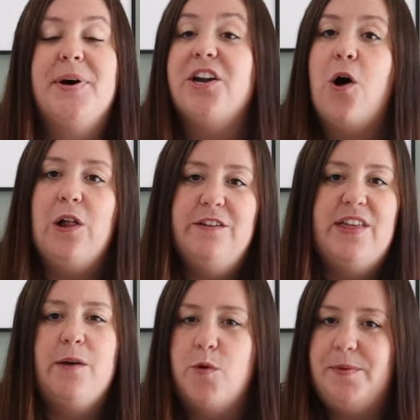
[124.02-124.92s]
But all of
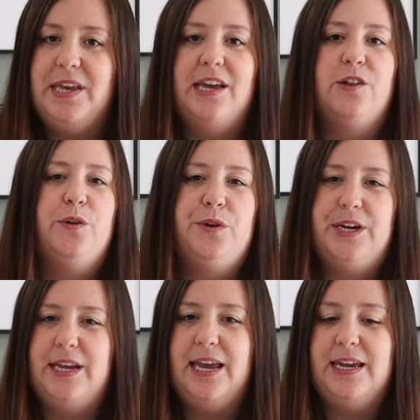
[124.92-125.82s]
that will be
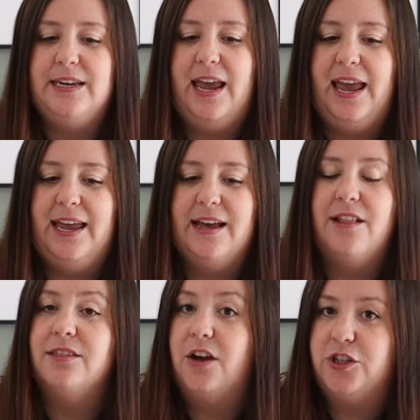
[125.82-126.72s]
included in a
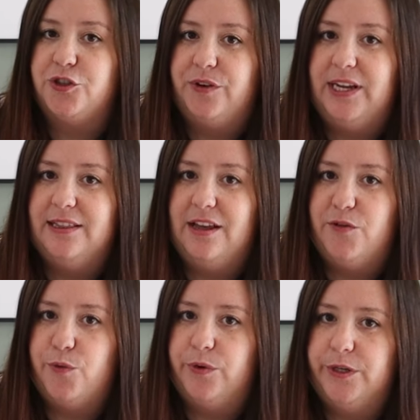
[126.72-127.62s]
luxury
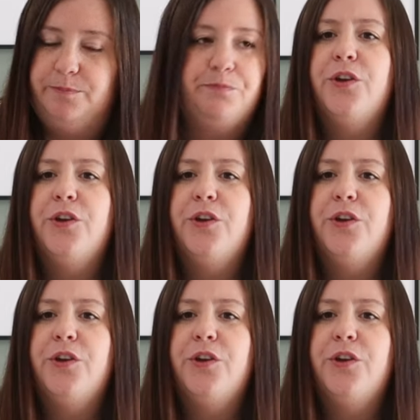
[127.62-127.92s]
level room.